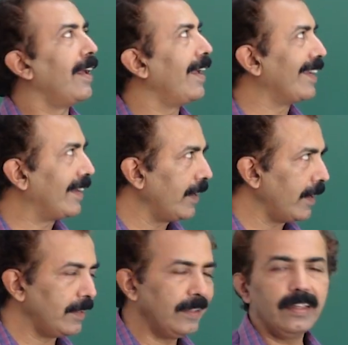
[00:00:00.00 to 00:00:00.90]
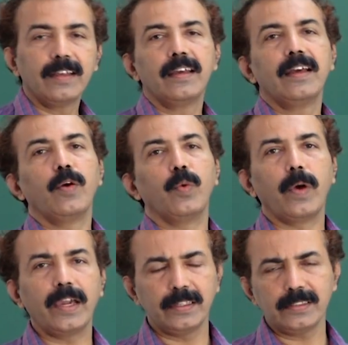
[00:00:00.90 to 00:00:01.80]
Again,
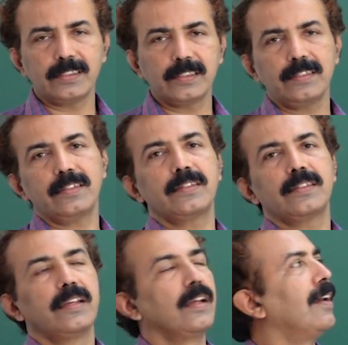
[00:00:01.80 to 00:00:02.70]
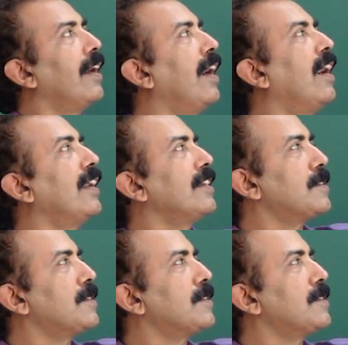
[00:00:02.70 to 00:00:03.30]
viruses are a